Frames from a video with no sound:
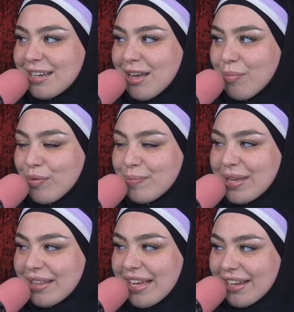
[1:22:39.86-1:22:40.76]
But a D cup
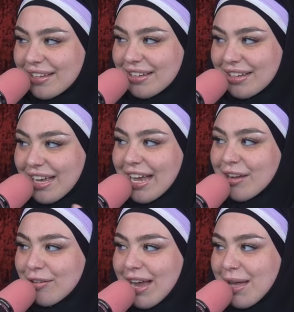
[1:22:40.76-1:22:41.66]
would be like,
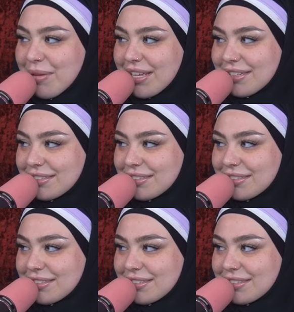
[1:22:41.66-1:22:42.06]
I could grab